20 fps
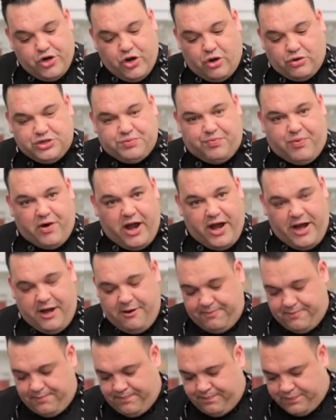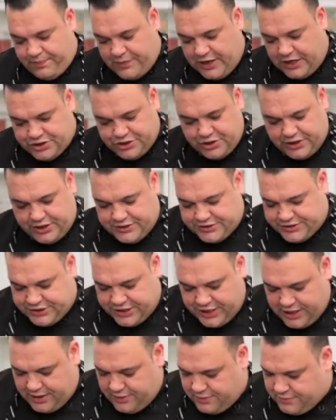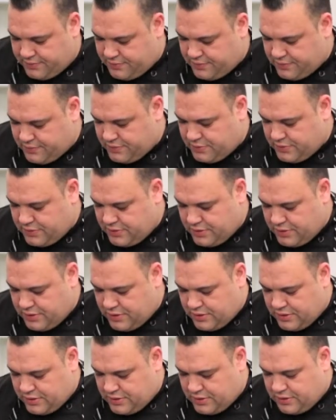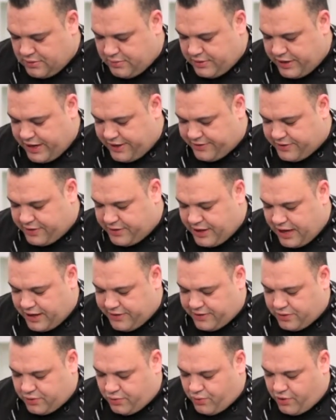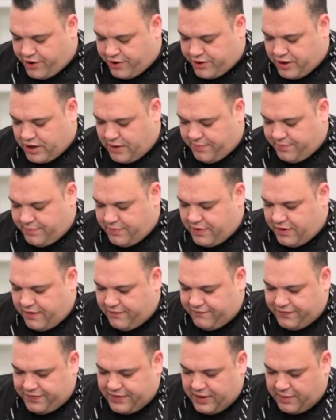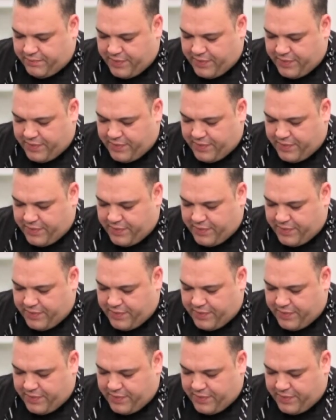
no spray, as you can see. I'm going to add another 1/4 cup of